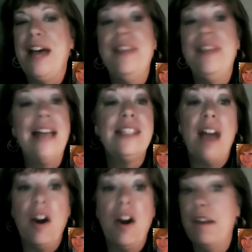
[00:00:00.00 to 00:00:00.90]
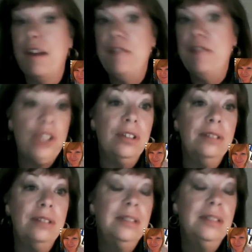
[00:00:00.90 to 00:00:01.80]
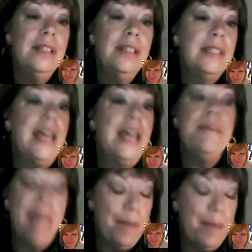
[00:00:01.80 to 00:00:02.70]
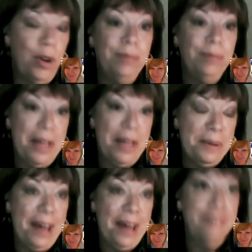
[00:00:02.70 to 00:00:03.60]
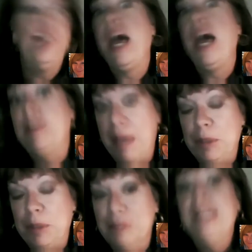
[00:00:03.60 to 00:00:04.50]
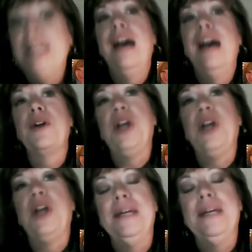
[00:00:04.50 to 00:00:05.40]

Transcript: That's our official state mammal, by the way, flying mammal of Oklahoma.